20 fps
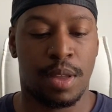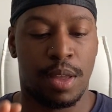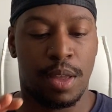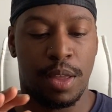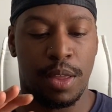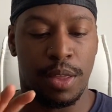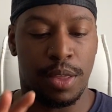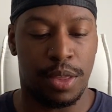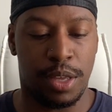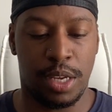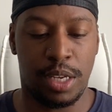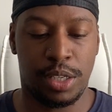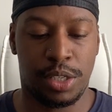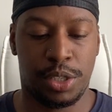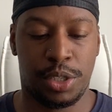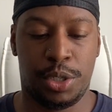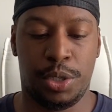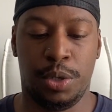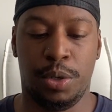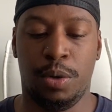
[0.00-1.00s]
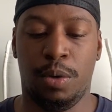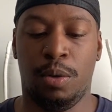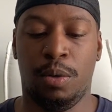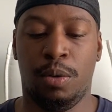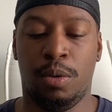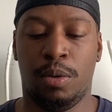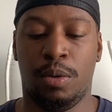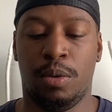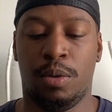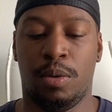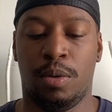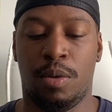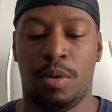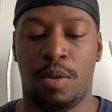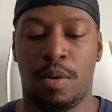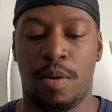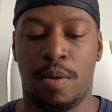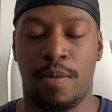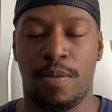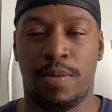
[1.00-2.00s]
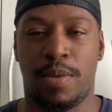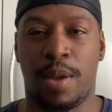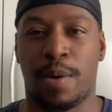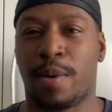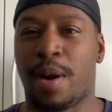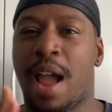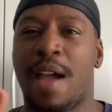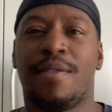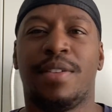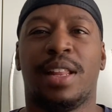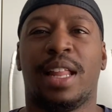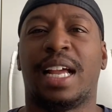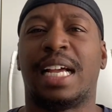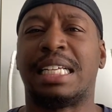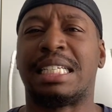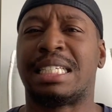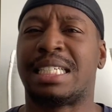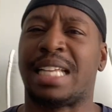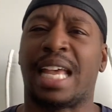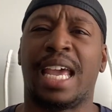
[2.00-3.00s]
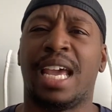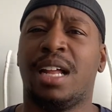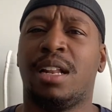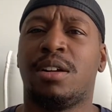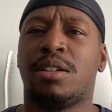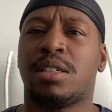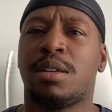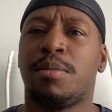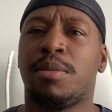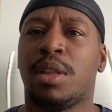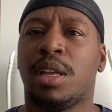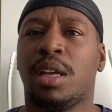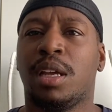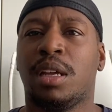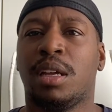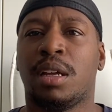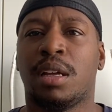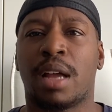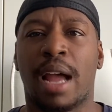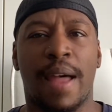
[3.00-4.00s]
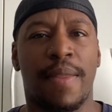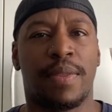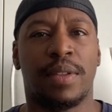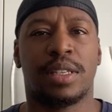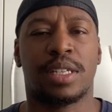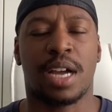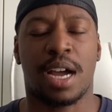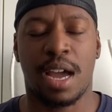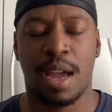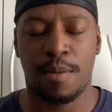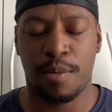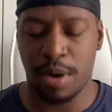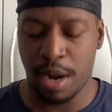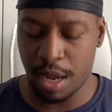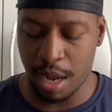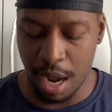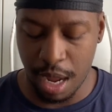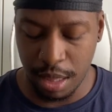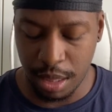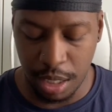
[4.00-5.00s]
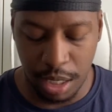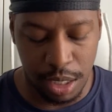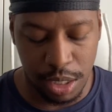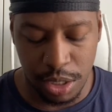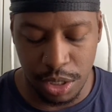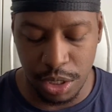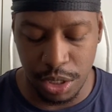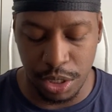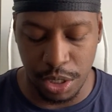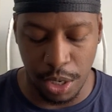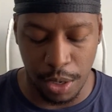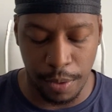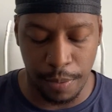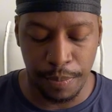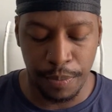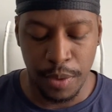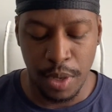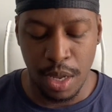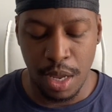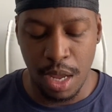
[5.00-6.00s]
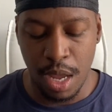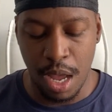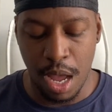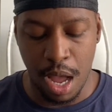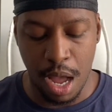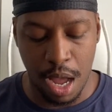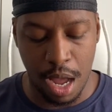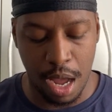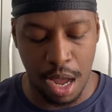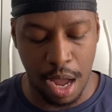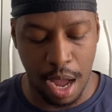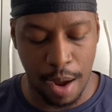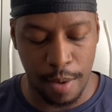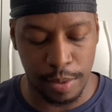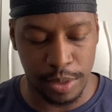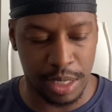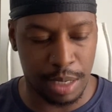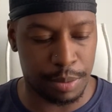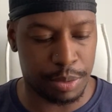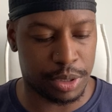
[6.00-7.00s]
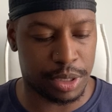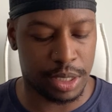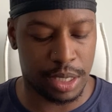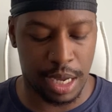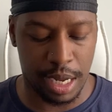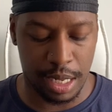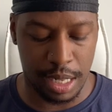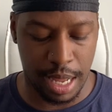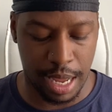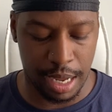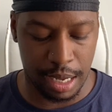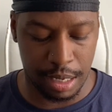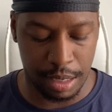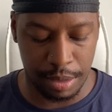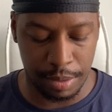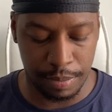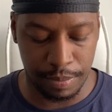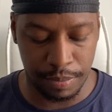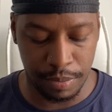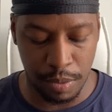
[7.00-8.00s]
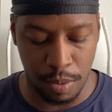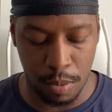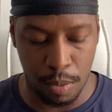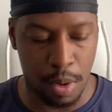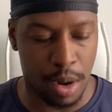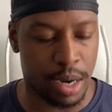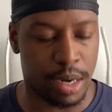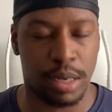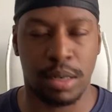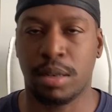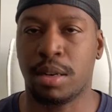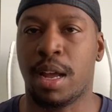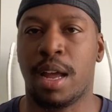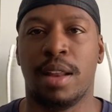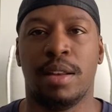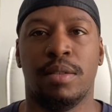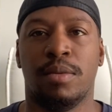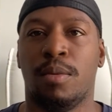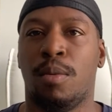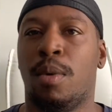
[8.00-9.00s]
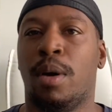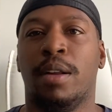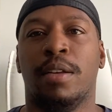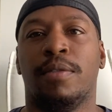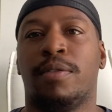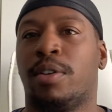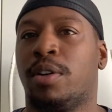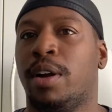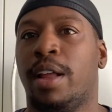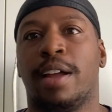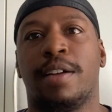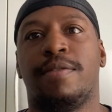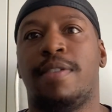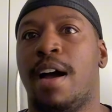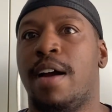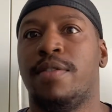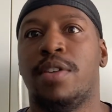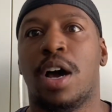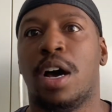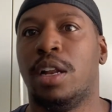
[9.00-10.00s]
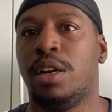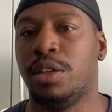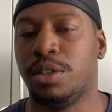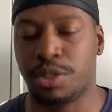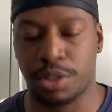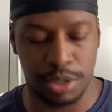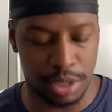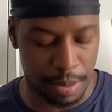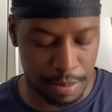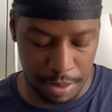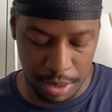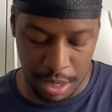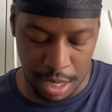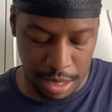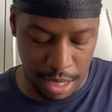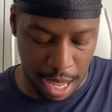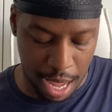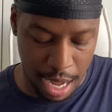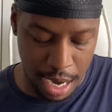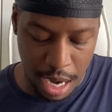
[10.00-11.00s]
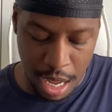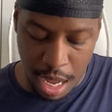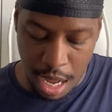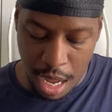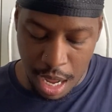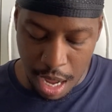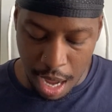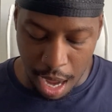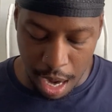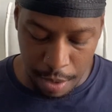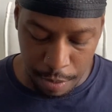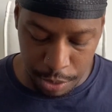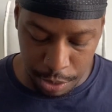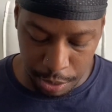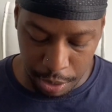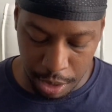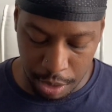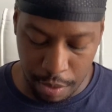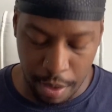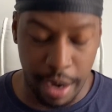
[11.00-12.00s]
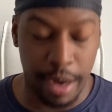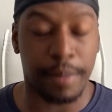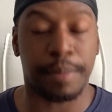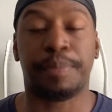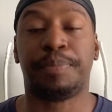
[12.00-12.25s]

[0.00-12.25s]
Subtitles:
these two, they were having like a sale or something at the time when I got these. So I was able to get like one and one for like $5 or something like that, and it was really great.